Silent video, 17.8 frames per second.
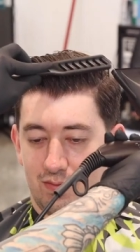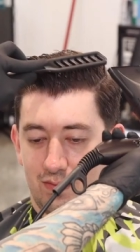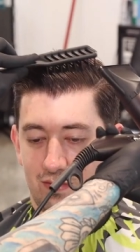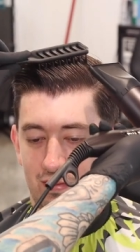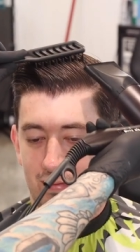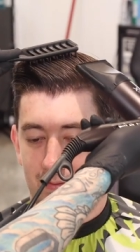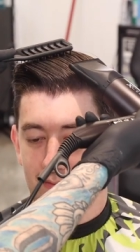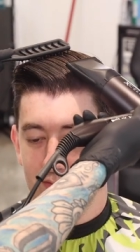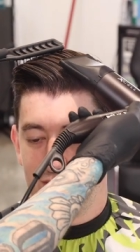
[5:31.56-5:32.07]
You
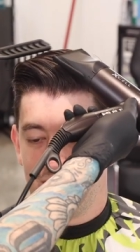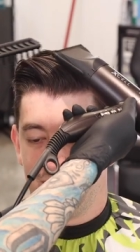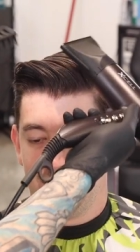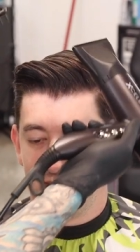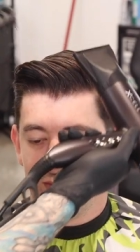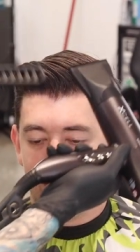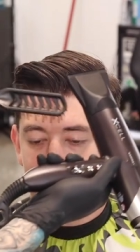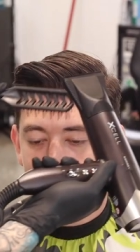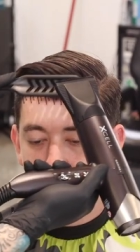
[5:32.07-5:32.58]
see with the
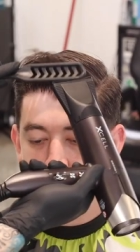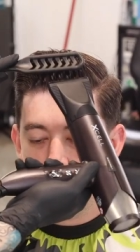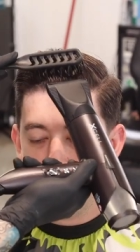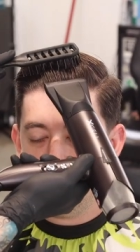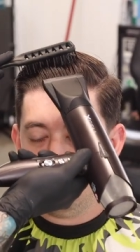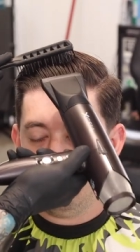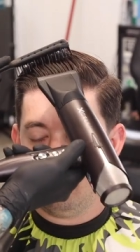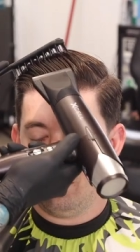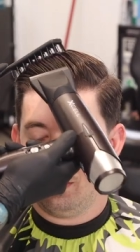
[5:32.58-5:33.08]
nozzle on
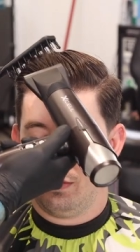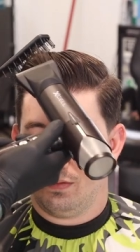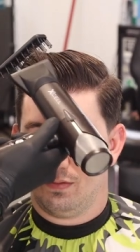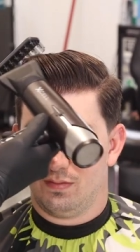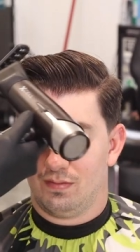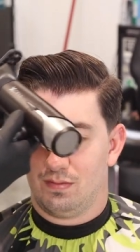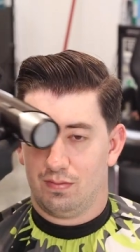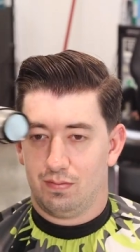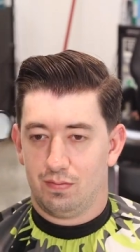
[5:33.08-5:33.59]
here, no
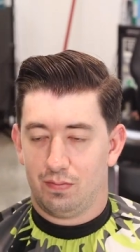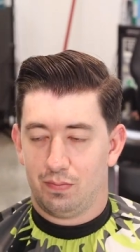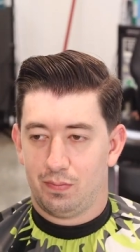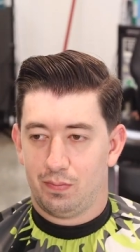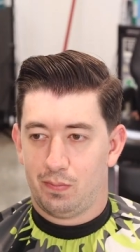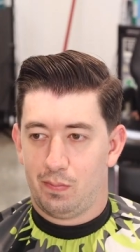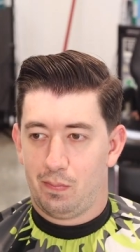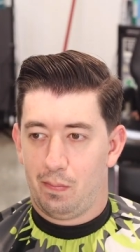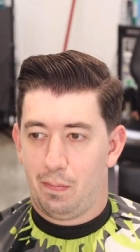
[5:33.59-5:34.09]
problem getting
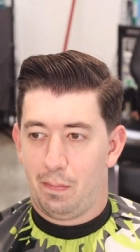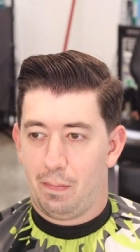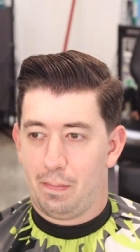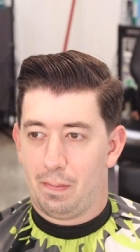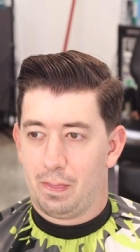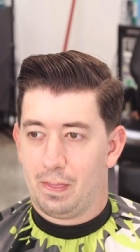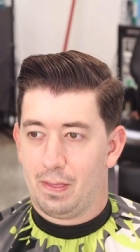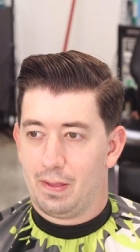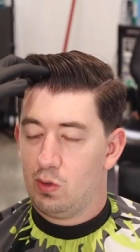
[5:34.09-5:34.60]
the hair
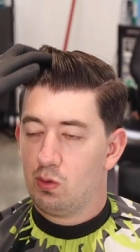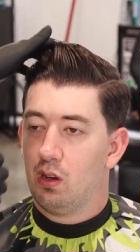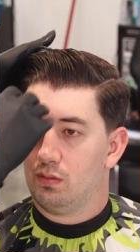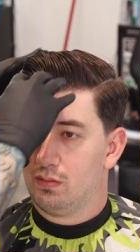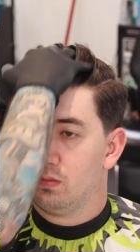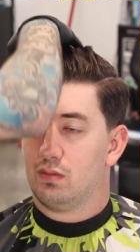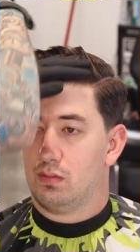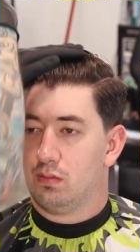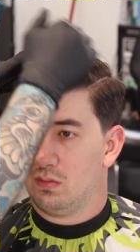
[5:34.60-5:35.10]
dry and
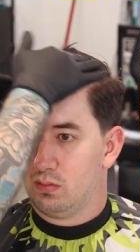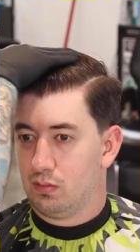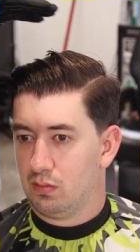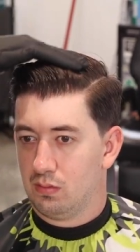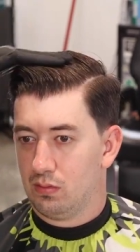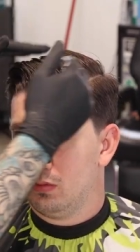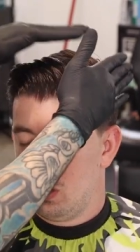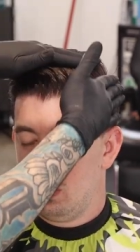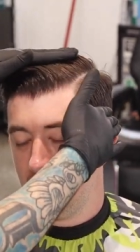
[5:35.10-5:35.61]
styled how we
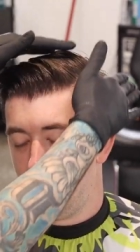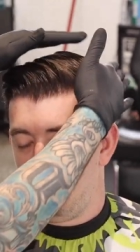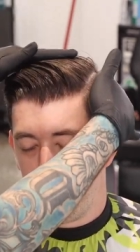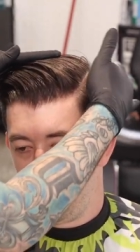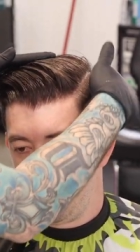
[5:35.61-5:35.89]
want it.